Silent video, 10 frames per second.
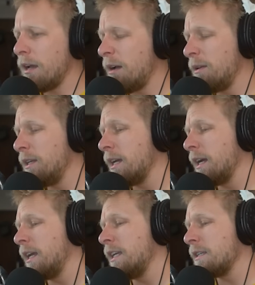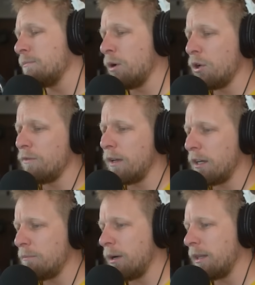I mean, yeah, he's
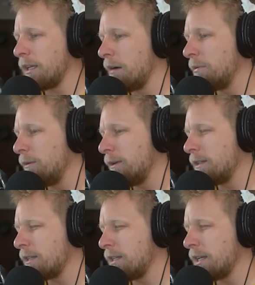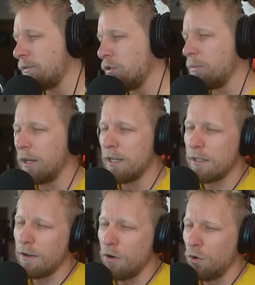motivated by the company being successful, but his
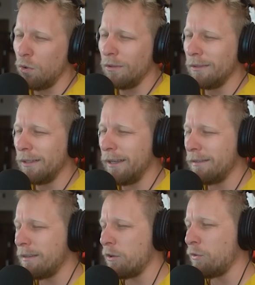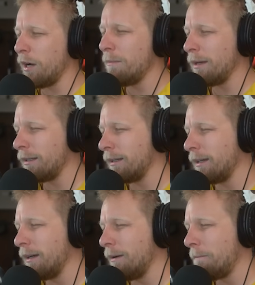goal is to try and make like
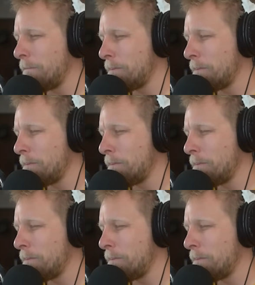a